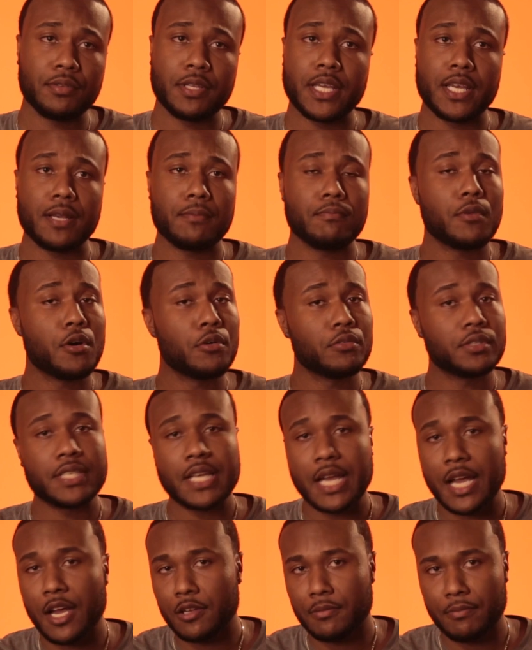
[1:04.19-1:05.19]
playing
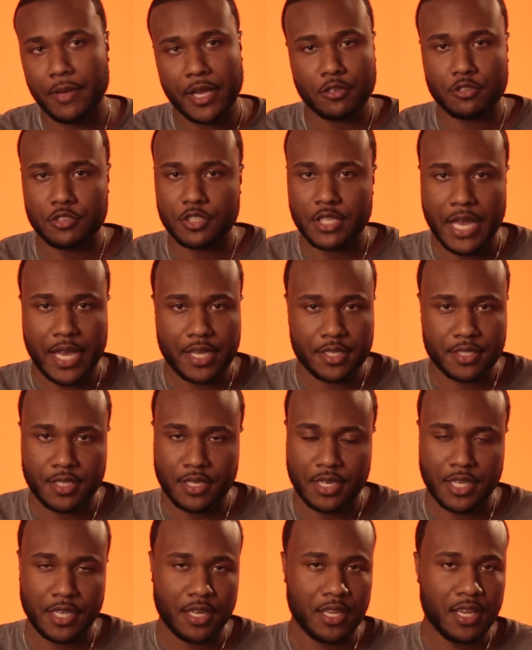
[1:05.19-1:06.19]
Motown, Michael
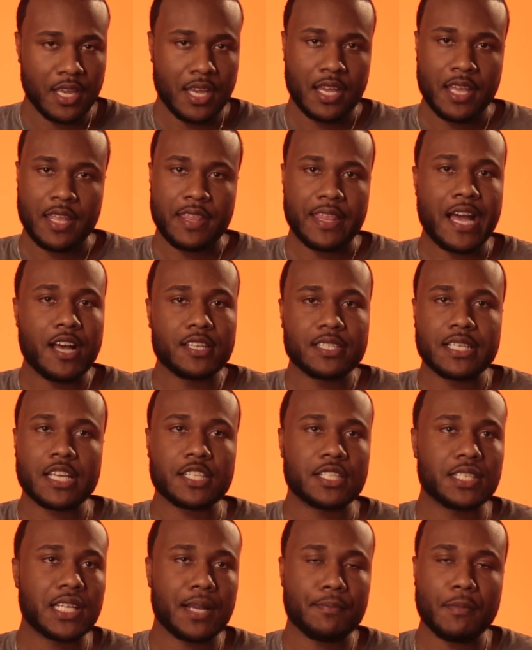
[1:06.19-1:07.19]
Jackson, and that was
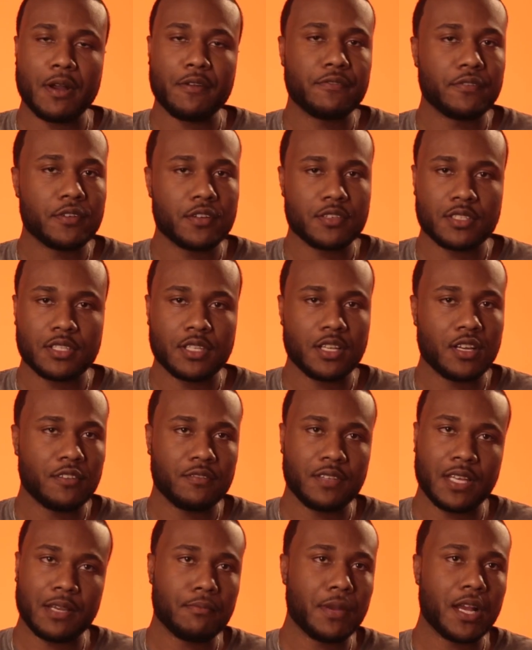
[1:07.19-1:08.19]
actually like my first love,
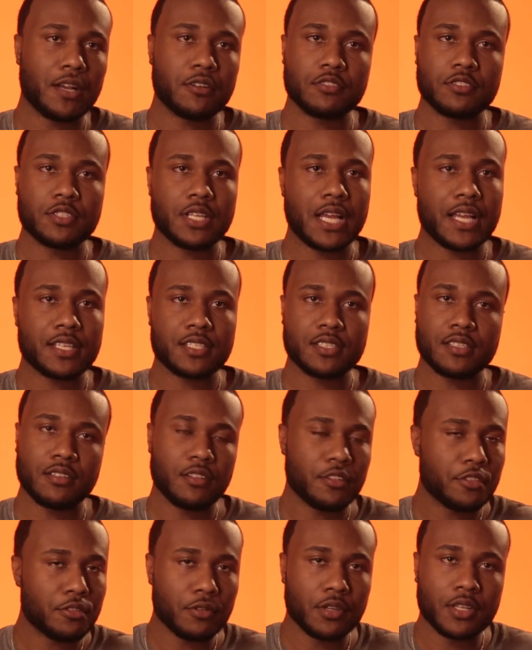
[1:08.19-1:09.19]
like Michael Jackson,
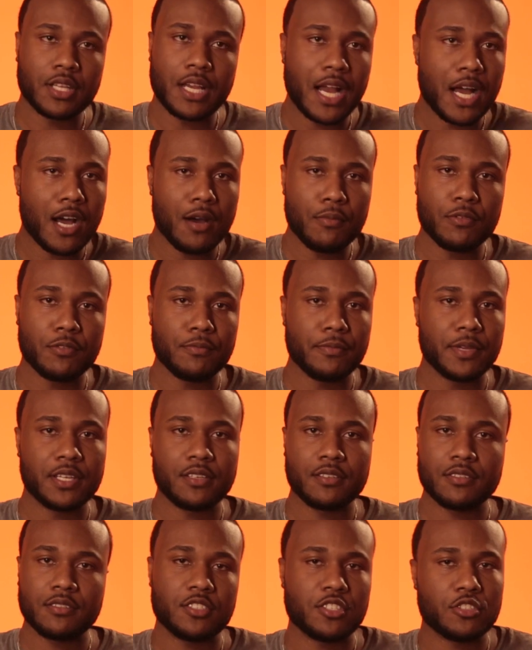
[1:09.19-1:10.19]
the Thriller album,
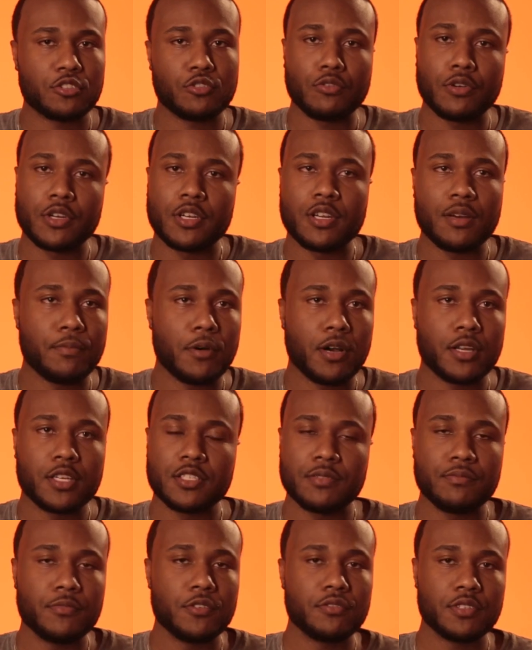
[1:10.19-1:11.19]
and just growing up on
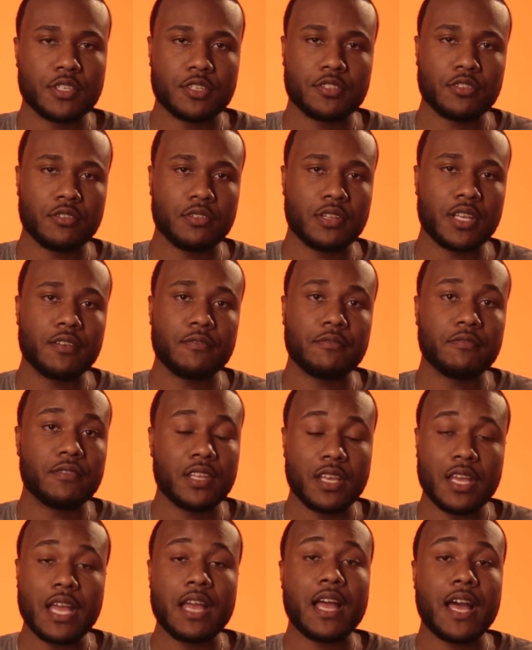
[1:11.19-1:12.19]
his music. So
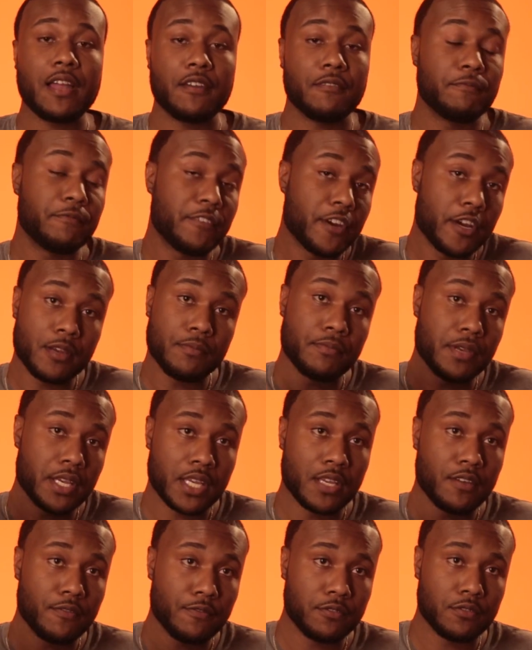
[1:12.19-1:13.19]
they had a very
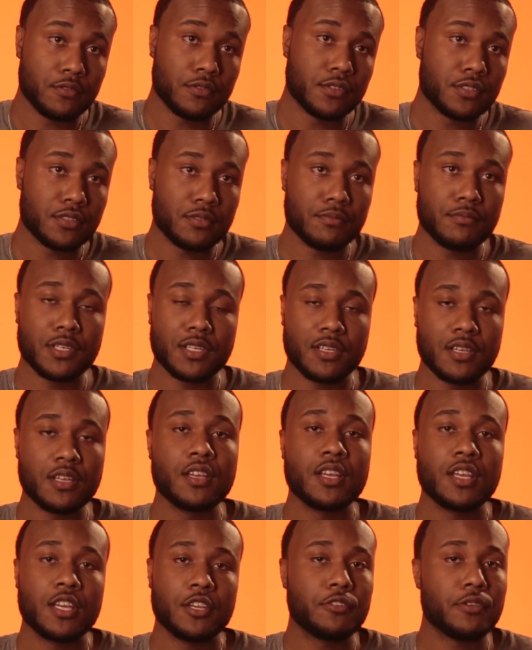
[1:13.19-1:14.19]
big influence in me
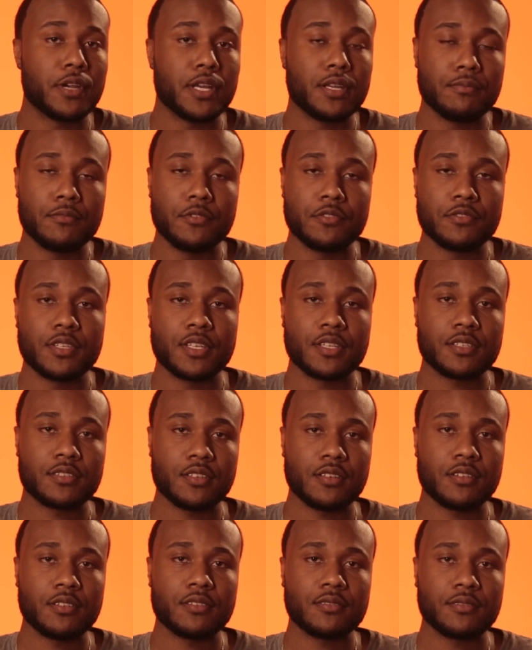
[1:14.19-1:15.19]
creating music.
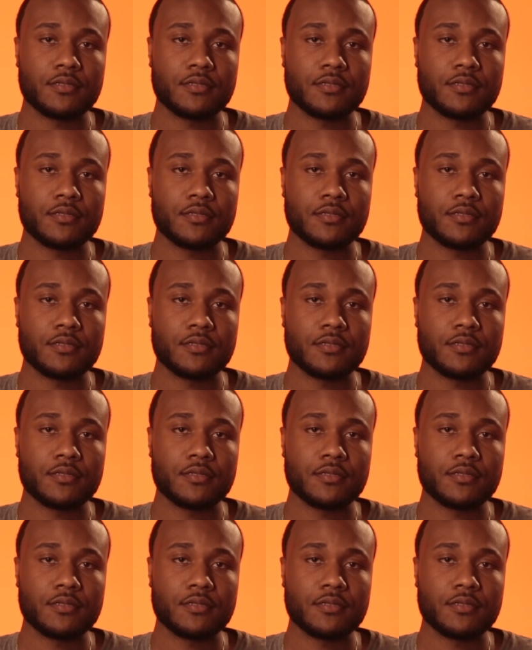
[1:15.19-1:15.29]
So